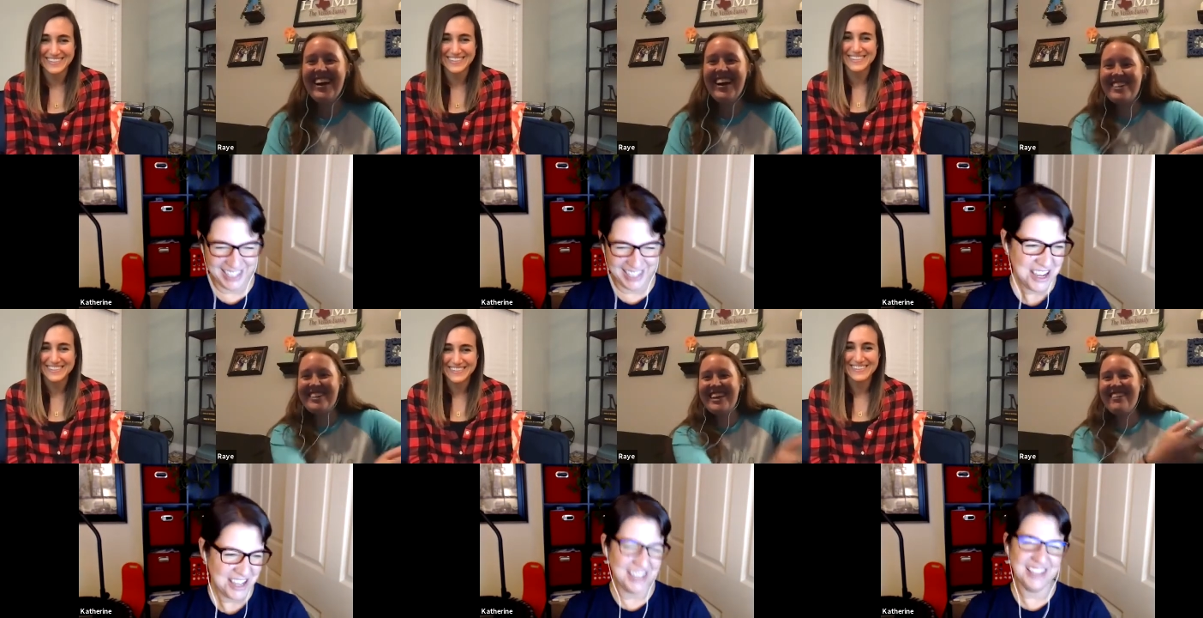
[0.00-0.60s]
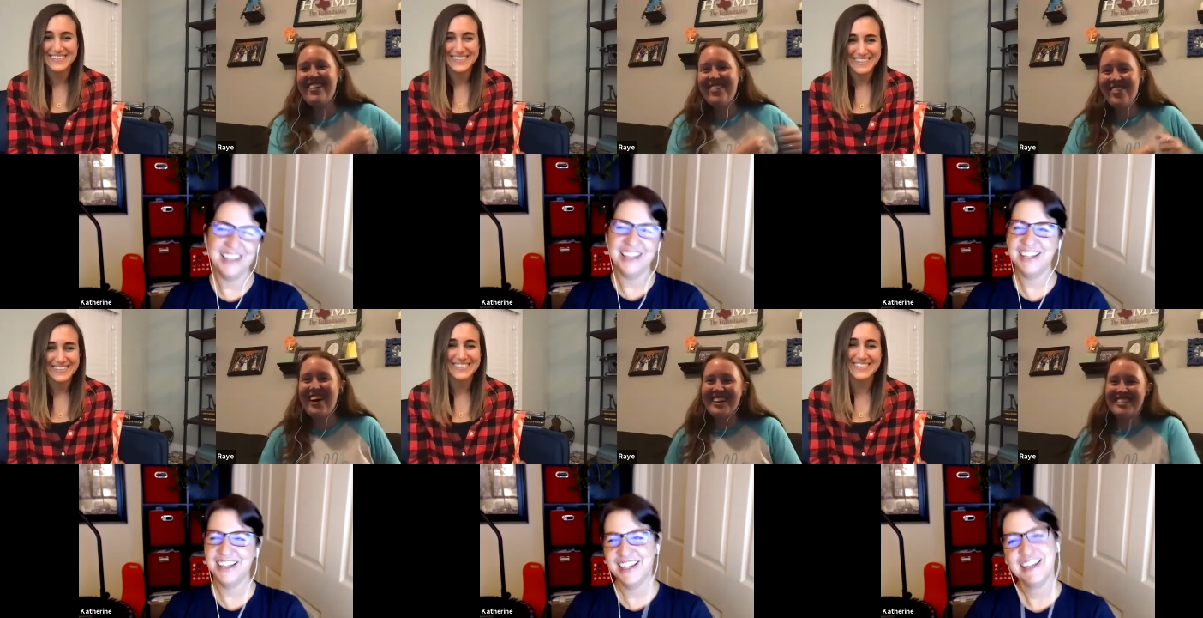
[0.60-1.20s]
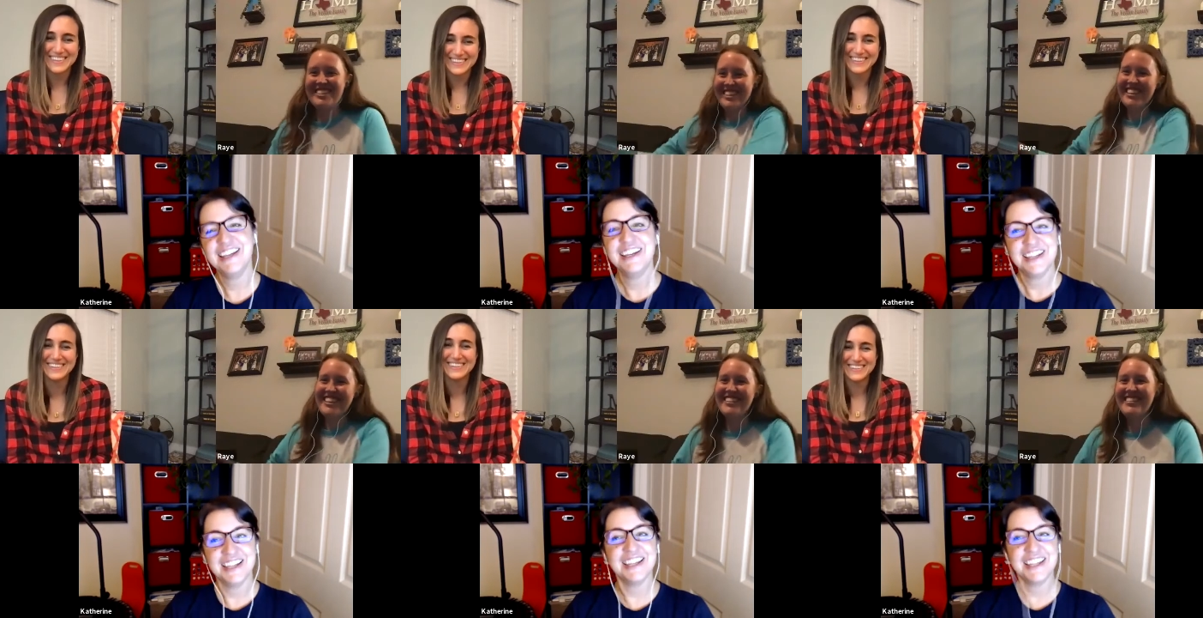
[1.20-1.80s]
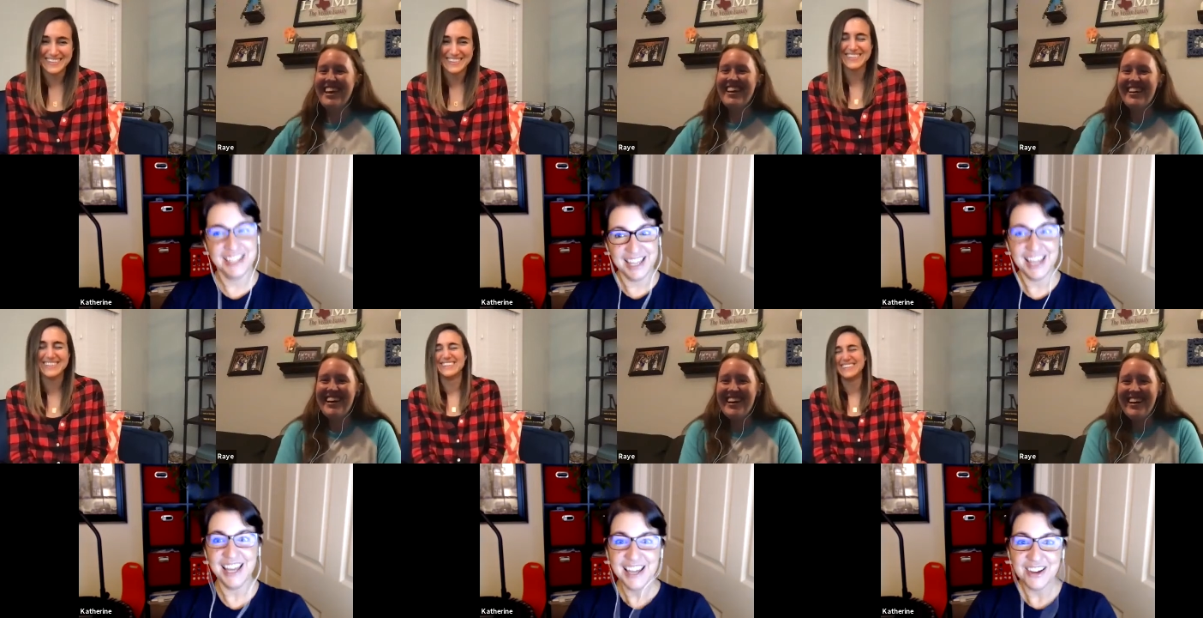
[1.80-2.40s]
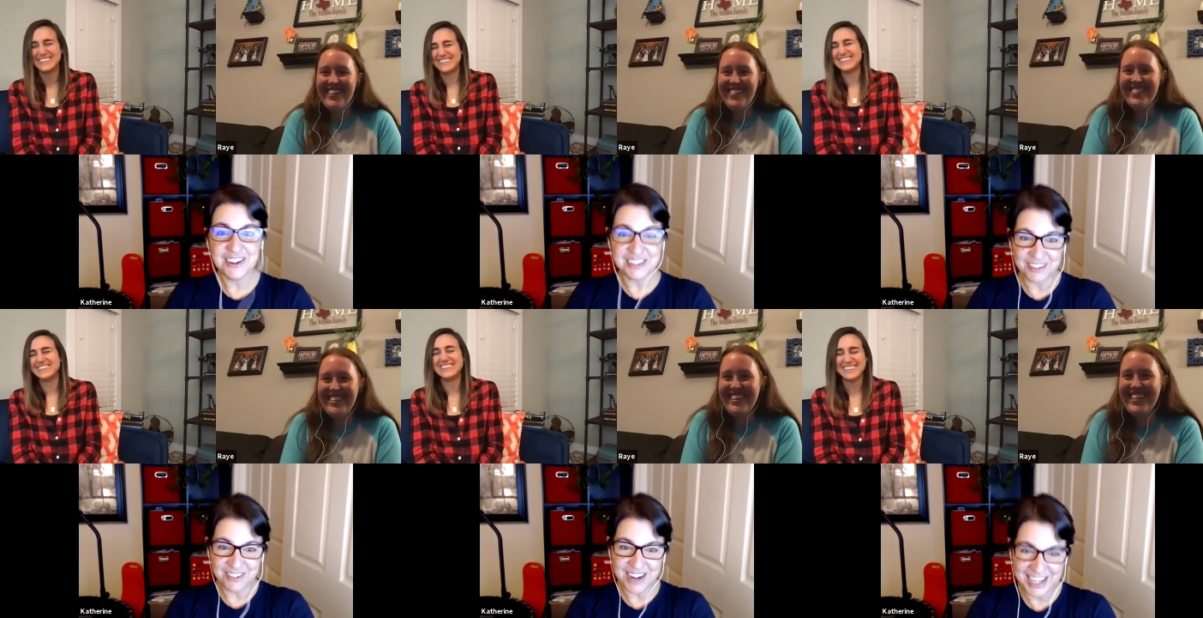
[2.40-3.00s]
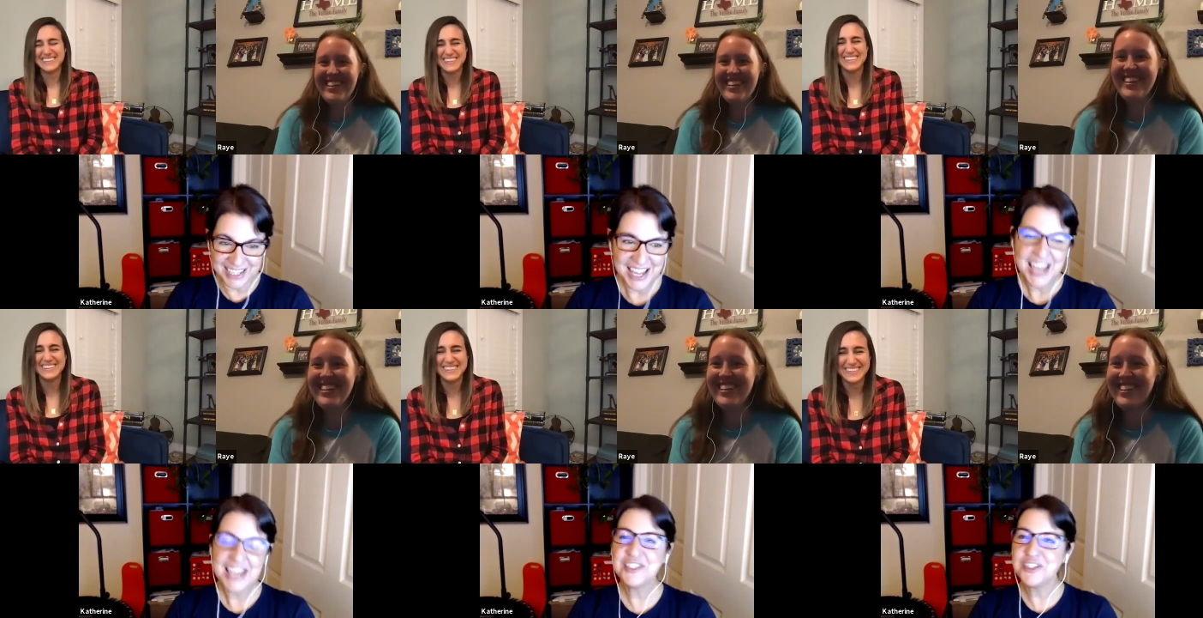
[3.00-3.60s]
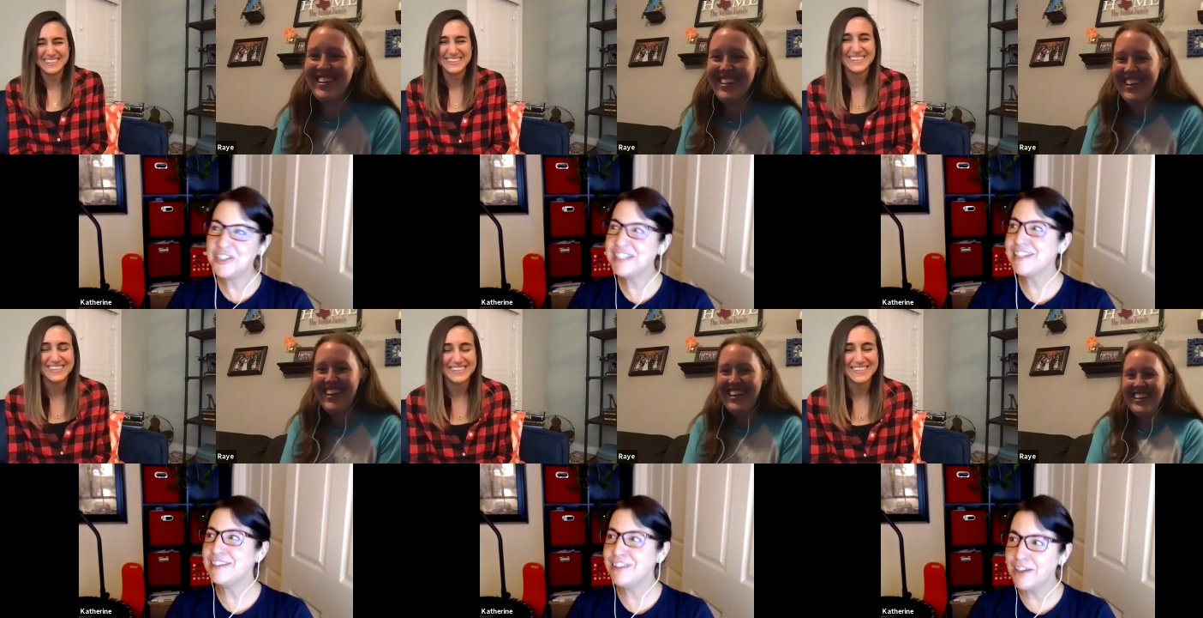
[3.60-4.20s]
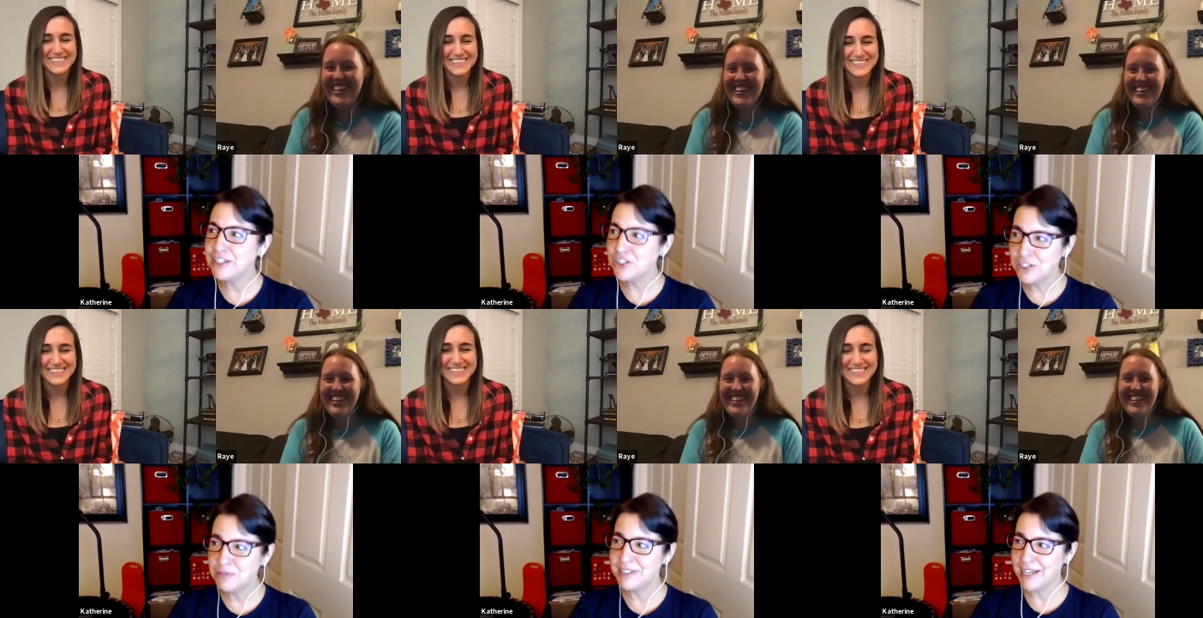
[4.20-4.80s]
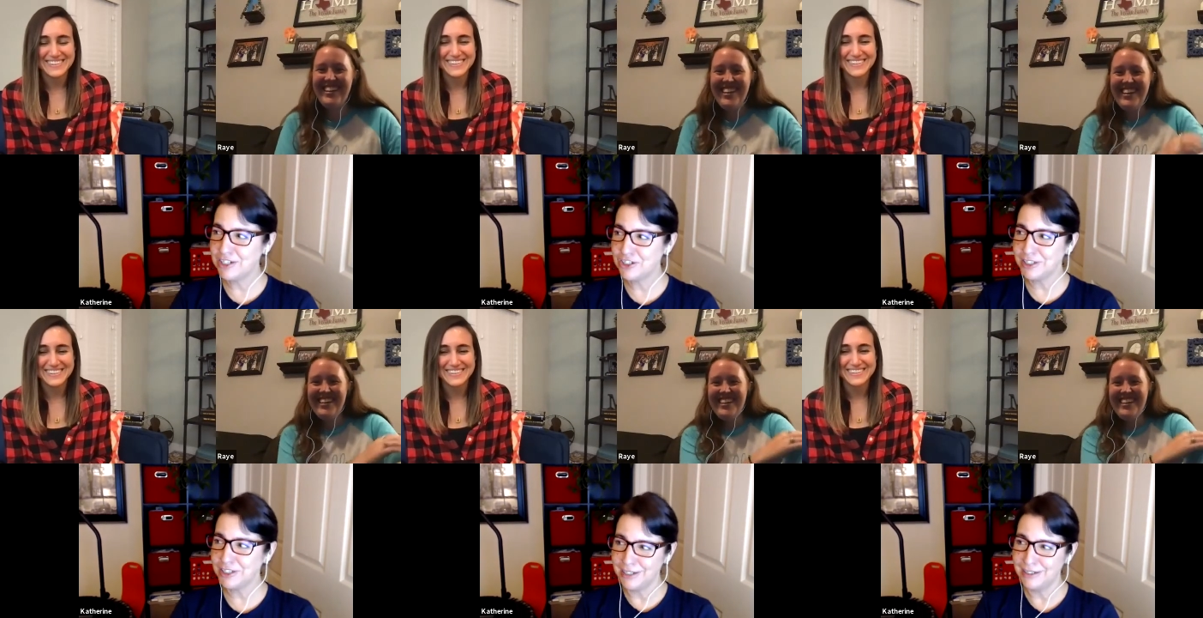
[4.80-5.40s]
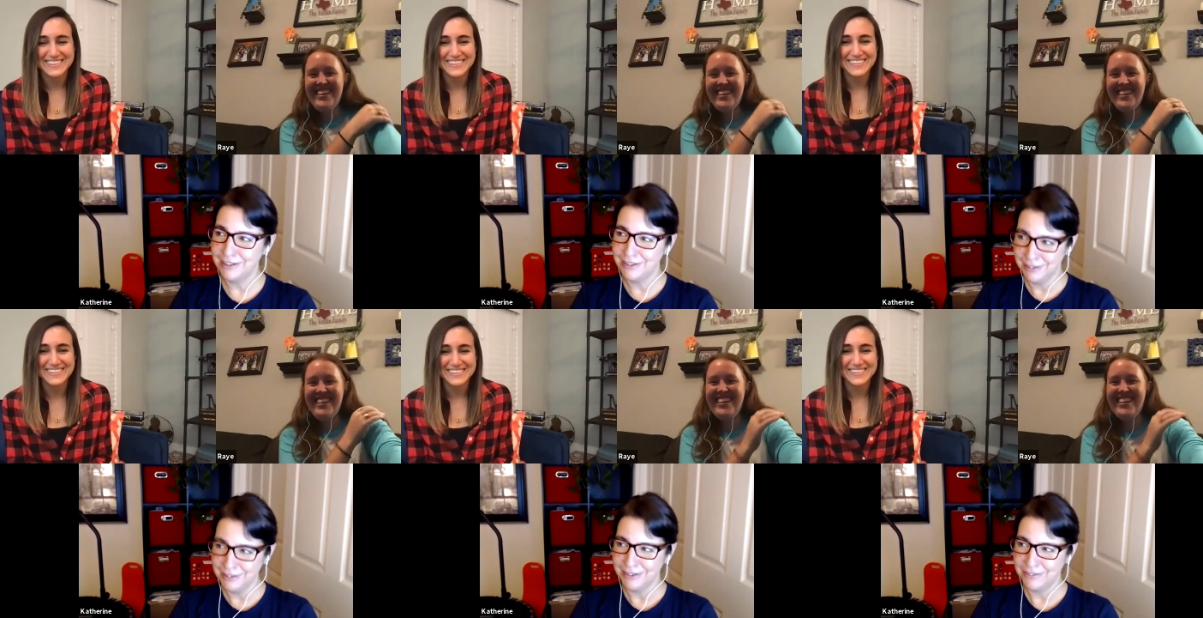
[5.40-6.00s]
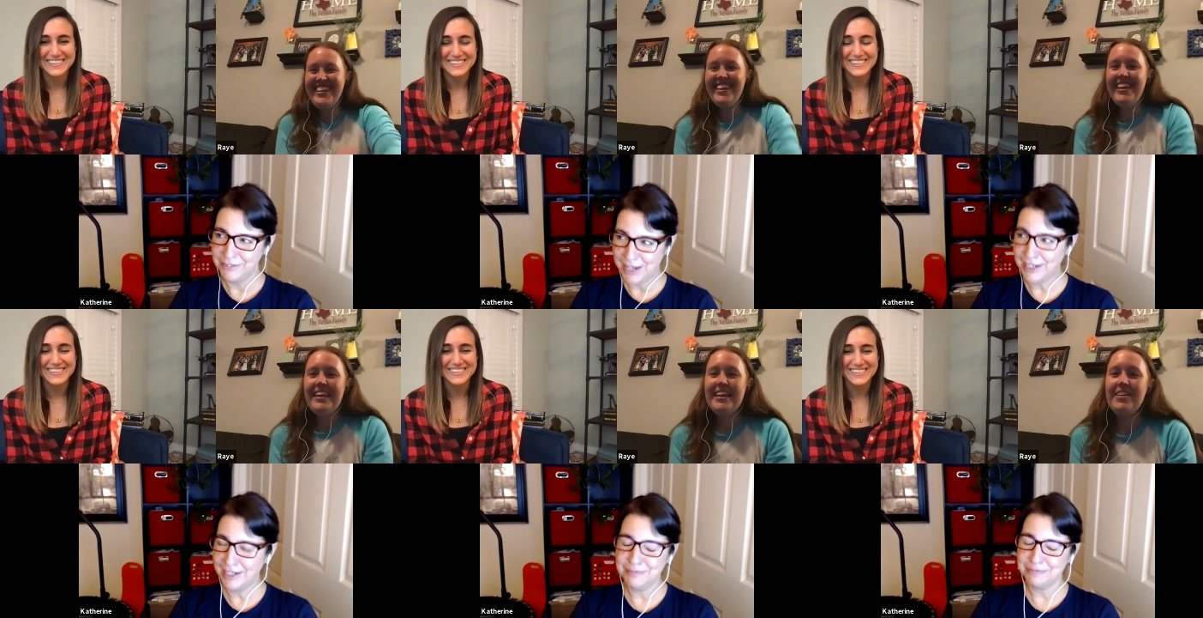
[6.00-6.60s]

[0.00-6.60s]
Speaker 1: I'm just gonna grab all the boxes and take off as
Speaker 2: soon as I thought that she was actually faking it,